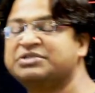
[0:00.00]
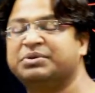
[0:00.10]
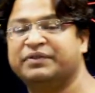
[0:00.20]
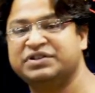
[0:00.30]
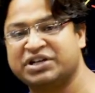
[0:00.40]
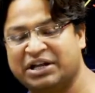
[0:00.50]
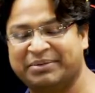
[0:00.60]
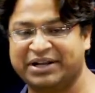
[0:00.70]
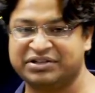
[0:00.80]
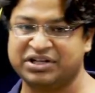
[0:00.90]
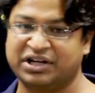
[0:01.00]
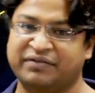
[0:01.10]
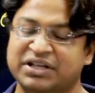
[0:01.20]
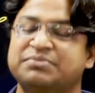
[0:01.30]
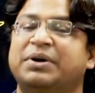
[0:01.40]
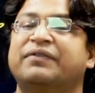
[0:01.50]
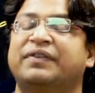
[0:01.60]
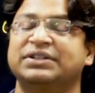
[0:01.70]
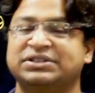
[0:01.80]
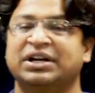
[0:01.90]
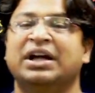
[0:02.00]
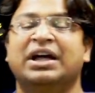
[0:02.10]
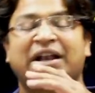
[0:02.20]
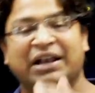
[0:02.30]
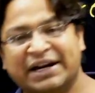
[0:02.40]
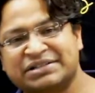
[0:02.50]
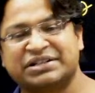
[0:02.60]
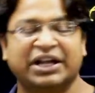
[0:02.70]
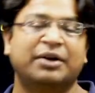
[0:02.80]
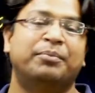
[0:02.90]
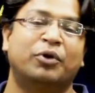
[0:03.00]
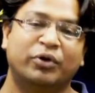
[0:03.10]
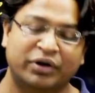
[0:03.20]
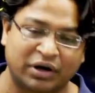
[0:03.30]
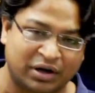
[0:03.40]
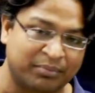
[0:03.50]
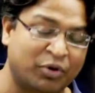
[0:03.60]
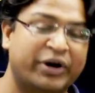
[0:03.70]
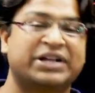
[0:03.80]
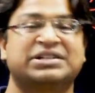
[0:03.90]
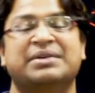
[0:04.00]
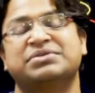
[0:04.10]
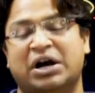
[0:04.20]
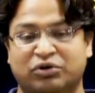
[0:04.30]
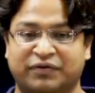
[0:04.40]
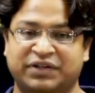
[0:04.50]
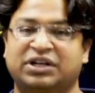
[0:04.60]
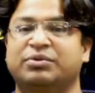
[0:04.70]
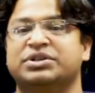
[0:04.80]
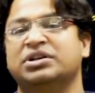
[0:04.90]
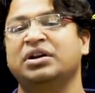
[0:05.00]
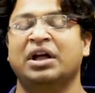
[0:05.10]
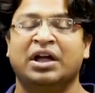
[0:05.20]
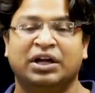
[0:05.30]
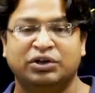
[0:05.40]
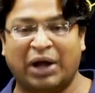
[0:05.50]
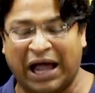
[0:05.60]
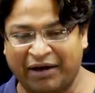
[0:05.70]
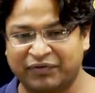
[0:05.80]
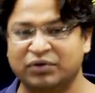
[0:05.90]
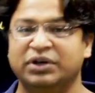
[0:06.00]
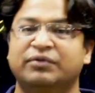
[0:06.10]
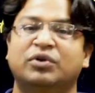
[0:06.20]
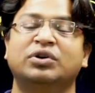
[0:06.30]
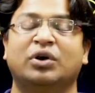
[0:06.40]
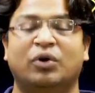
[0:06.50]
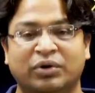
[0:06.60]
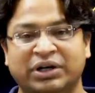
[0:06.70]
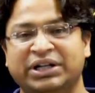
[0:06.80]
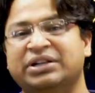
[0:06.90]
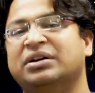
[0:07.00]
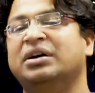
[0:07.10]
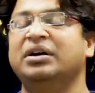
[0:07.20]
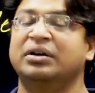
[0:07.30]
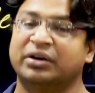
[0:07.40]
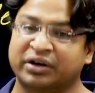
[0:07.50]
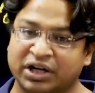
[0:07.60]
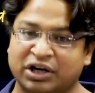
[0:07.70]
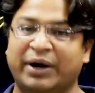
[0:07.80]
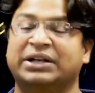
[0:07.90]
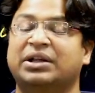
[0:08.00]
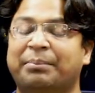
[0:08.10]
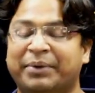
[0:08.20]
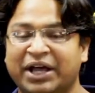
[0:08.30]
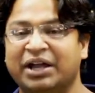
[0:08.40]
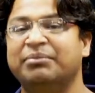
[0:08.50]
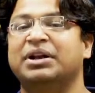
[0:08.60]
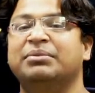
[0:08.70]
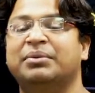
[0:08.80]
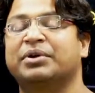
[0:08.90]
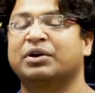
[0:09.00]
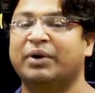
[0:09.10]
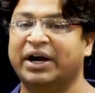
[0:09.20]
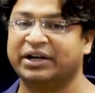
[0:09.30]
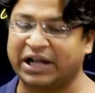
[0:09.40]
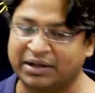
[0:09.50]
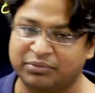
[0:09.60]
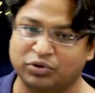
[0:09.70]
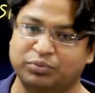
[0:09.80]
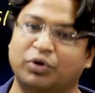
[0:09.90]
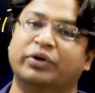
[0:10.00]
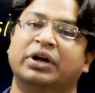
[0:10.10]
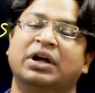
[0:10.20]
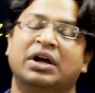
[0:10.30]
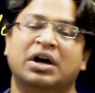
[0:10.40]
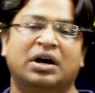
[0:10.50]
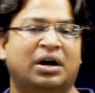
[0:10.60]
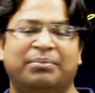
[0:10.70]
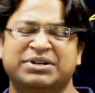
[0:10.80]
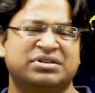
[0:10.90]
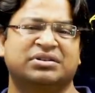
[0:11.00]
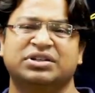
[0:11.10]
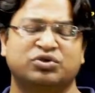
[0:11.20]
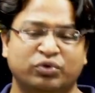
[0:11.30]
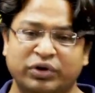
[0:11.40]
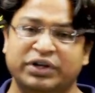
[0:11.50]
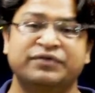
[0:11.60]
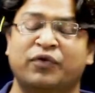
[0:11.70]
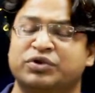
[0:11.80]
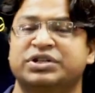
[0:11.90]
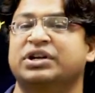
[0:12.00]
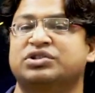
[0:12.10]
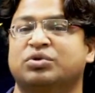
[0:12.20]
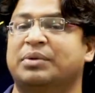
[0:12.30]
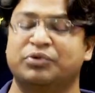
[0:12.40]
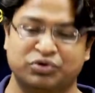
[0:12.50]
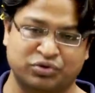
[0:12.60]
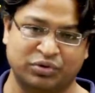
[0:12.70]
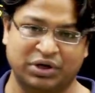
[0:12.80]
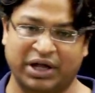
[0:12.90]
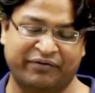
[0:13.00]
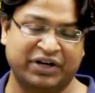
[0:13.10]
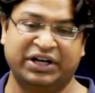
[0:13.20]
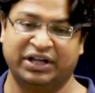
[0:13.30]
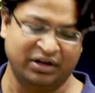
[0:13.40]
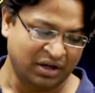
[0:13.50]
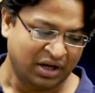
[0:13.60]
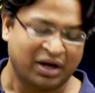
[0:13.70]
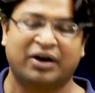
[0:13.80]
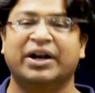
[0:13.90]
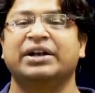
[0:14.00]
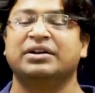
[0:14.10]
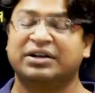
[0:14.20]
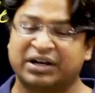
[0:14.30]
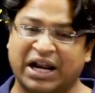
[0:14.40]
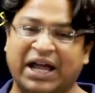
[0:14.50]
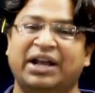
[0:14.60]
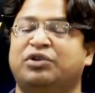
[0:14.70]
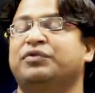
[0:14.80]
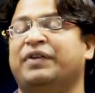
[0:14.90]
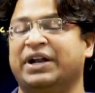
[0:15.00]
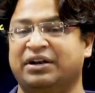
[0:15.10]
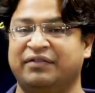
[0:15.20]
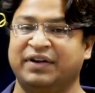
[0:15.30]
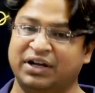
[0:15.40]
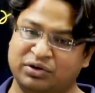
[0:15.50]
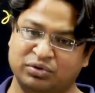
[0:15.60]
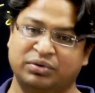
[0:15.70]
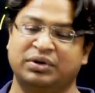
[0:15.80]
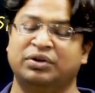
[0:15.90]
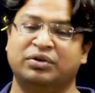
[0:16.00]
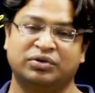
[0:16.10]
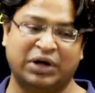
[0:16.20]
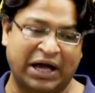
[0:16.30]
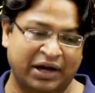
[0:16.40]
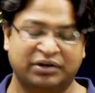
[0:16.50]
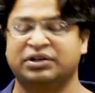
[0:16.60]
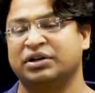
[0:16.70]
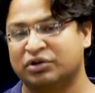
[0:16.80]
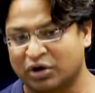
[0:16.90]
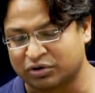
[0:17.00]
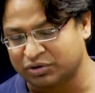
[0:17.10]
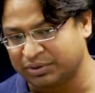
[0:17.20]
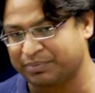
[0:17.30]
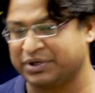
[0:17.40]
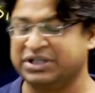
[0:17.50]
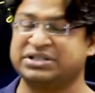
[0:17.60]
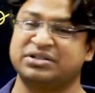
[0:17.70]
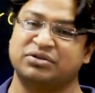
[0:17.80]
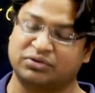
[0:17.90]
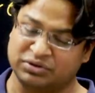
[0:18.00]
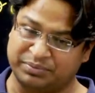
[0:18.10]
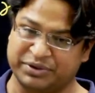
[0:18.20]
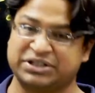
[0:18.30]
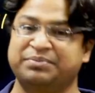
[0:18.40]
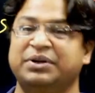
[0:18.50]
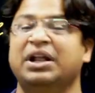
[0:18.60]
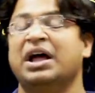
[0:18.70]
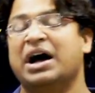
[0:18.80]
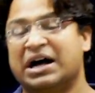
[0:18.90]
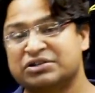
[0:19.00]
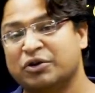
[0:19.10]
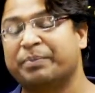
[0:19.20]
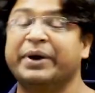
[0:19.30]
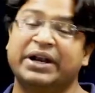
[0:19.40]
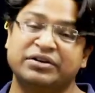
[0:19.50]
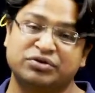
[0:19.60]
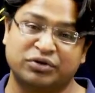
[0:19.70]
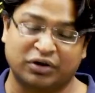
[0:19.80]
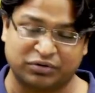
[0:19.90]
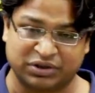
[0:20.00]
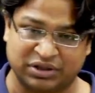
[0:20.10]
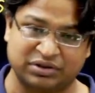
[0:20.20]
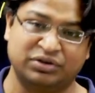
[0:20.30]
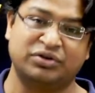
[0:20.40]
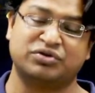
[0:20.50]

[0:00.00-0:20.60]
between JEE Main and JEE Advanced. But first, let's take board exams out of the equation. You have to devote only the bare minimum required time to board. But sir, the school is forcing us to come to school every day. All right, try to find a way to, talk to the teachers, talk to the principal, ask your parents to talk to the